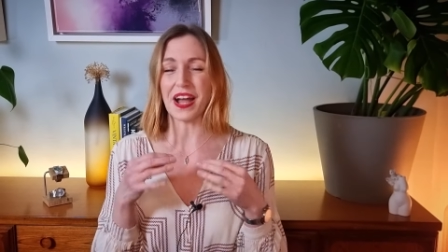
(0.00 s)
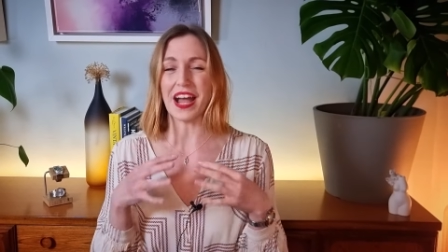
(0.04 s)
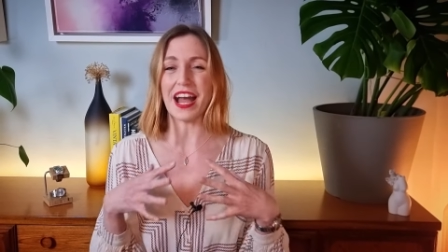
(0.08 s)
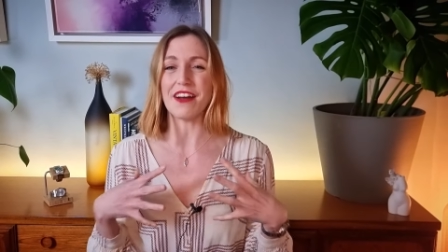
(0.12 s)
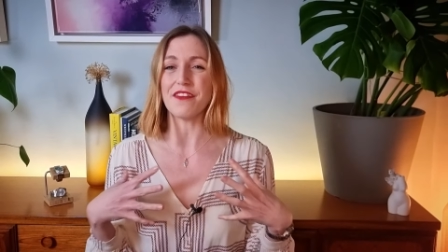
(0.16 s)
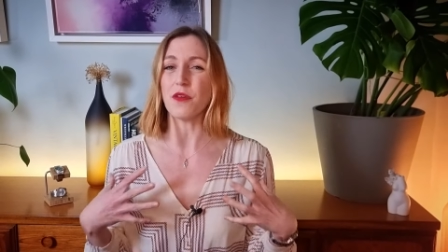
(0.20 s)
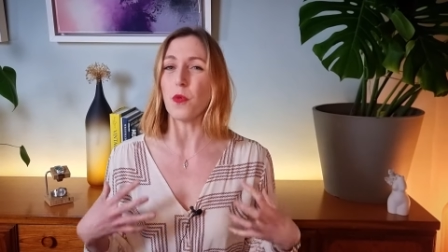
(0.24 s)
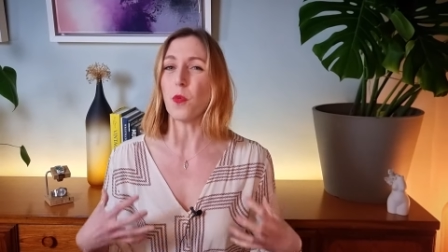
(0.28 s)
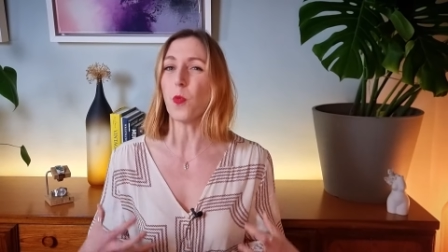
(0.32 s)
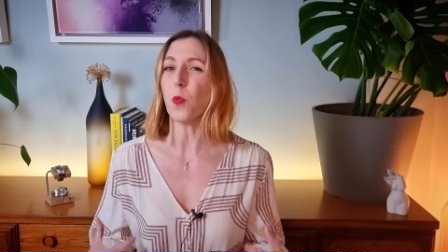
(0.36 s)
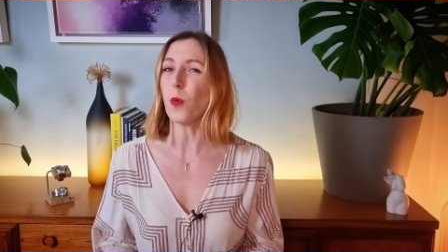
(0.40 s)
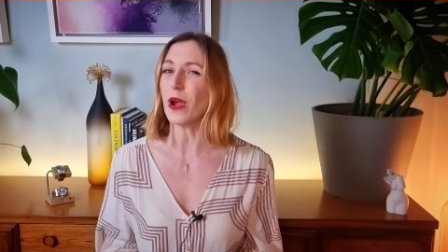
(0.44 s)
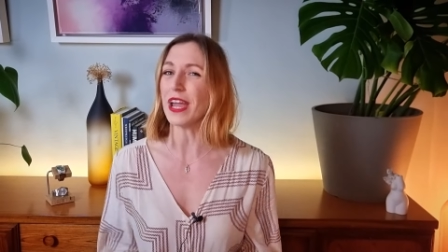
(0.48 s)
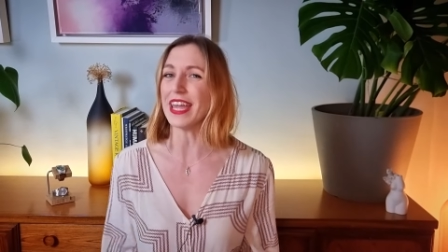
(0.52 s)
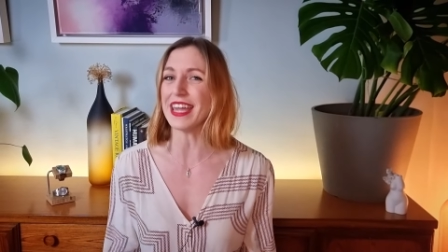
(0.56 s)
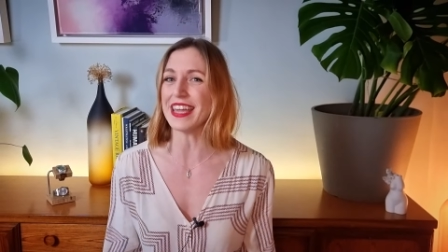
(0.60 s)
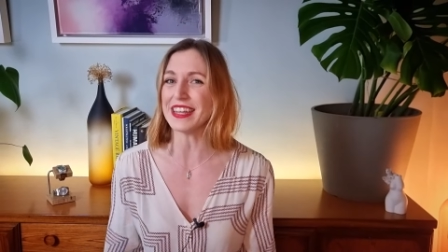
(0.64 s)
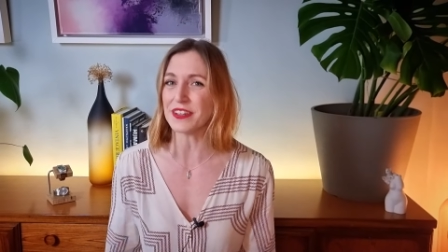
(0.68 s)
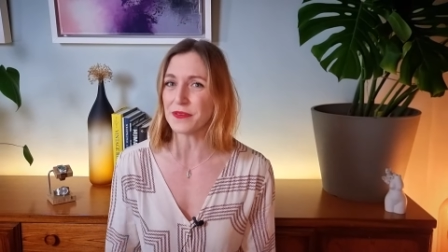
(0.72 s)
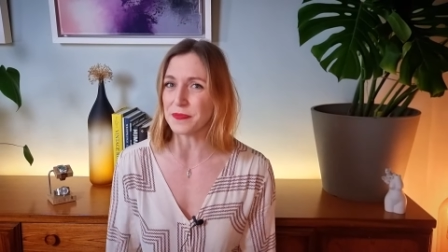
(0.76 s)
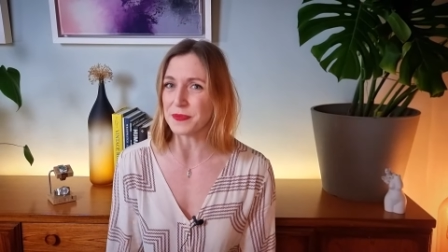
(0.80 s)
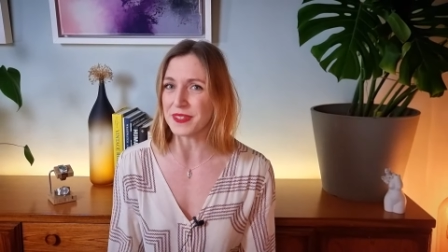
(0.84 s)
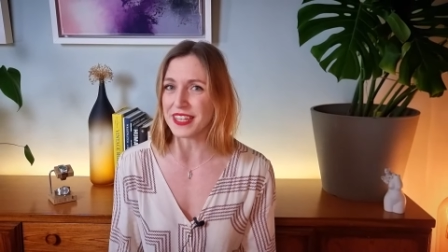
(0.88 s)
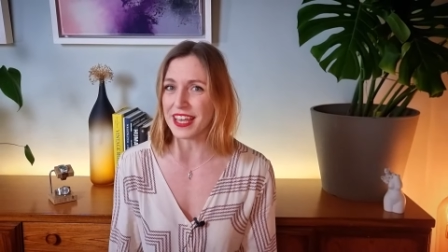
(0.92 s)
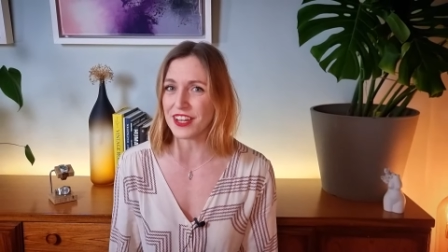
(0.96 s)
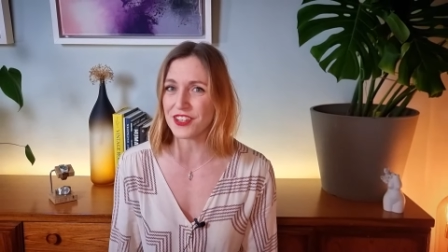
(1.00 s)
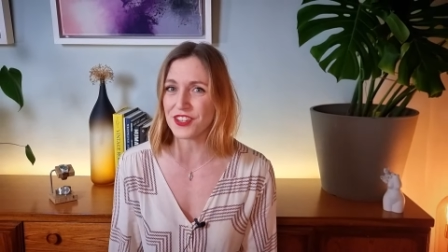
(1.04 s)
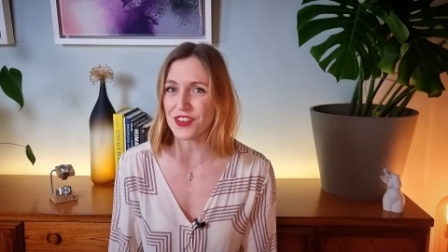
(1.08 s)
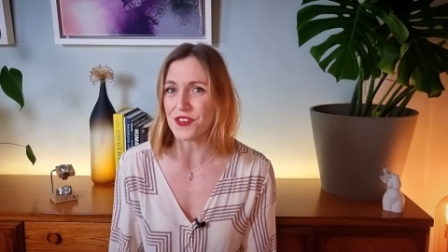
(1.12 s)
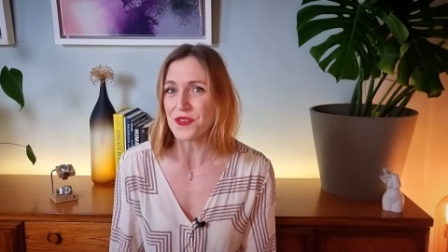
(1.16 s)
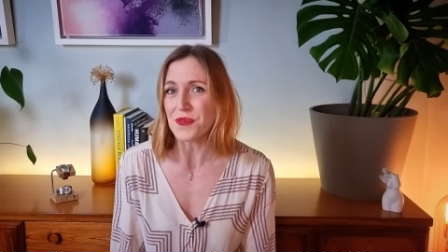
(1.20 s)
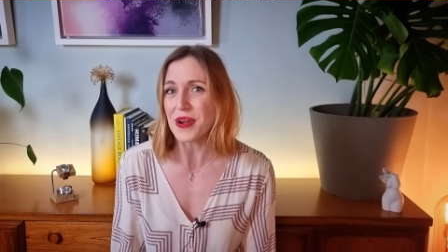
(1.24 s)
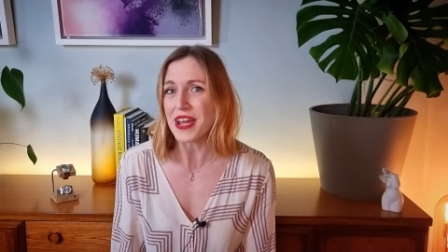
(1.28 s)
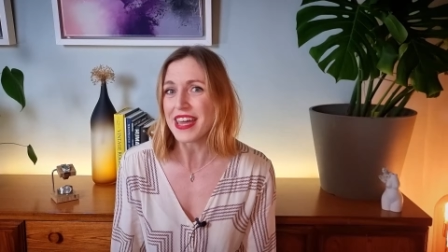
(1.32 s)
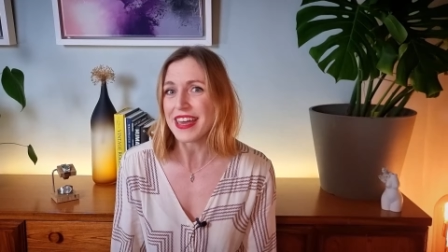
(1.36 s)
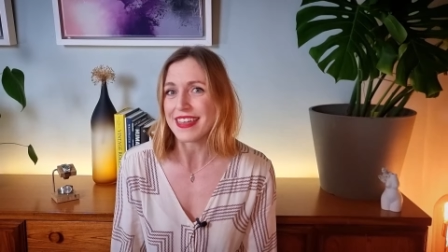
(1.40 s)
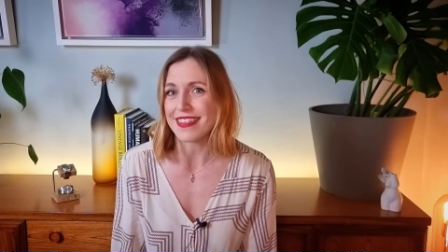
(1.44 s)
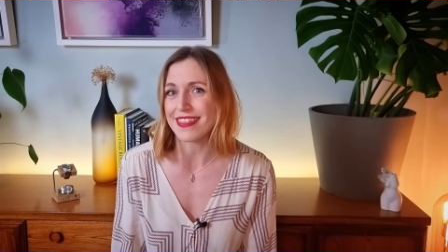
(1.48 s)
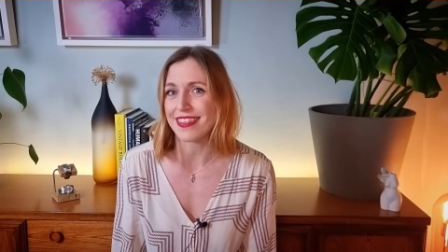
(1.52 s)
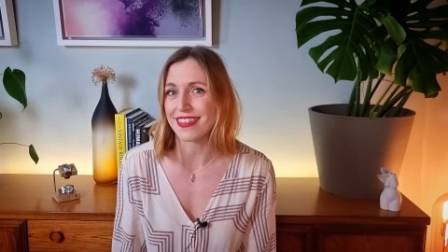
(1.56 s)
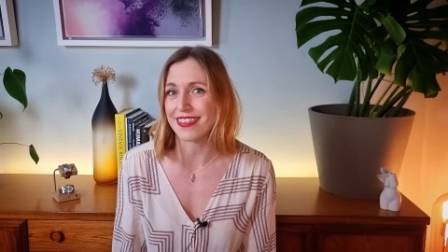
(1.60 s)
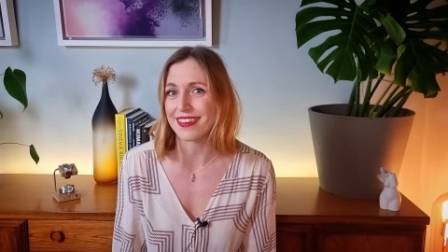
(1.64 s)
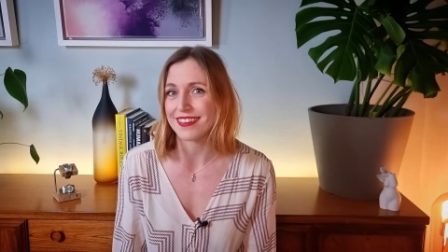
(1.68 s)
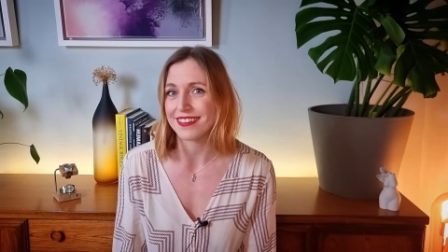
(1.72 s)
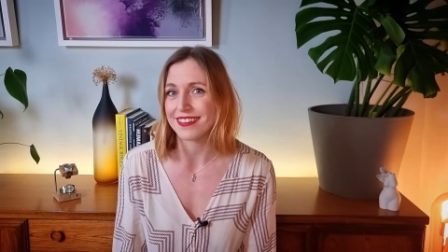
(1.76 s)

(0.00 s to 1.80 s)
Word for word: I have a weird obsession with.